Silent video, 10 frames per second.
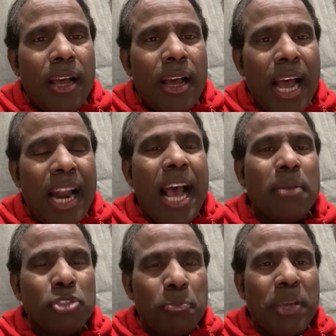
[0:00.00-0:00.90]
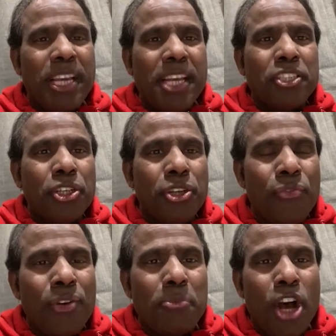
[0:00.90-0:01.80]
and I am speaking to you
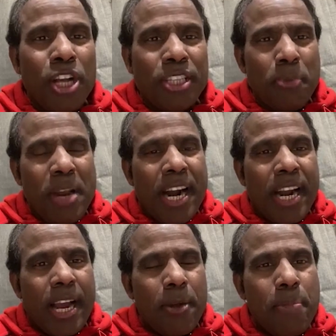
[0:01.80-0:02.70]
from North America.